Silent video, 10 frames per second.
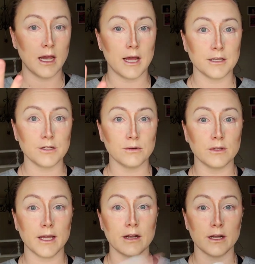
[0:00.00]
and you don't
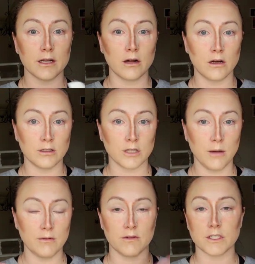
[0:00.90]
layer it on
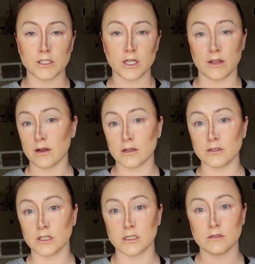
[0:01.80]
top of each other. You
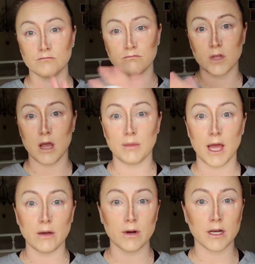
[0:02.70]
just
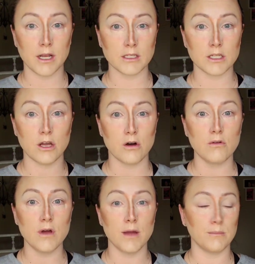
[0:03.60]
apply it where it needs to
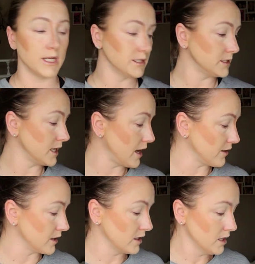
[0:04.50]
go and blend it
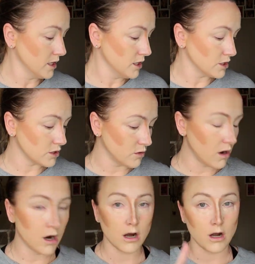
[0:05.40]
together. So
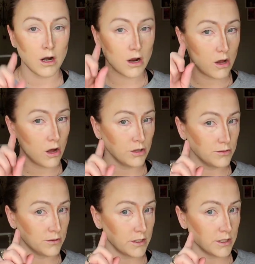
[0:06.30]
our
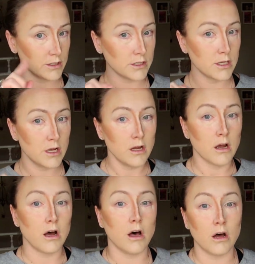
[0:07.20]
contours
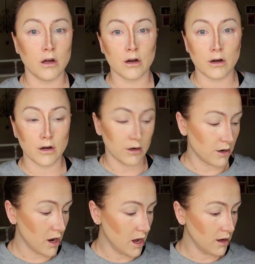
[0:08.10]
are
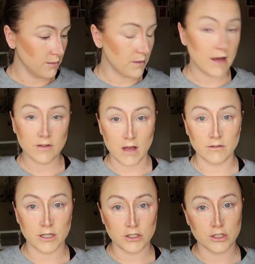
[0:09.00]
have
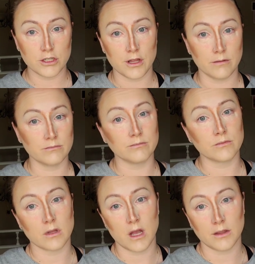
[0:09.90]
coverage to them,
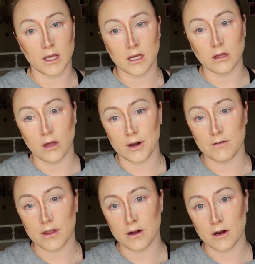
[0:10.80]
unlike a lot of
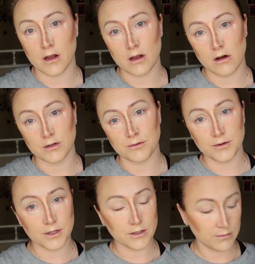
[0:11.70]
other
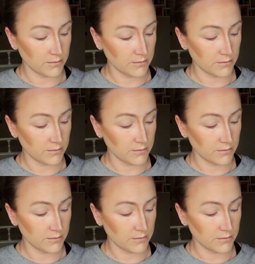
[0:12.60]
contour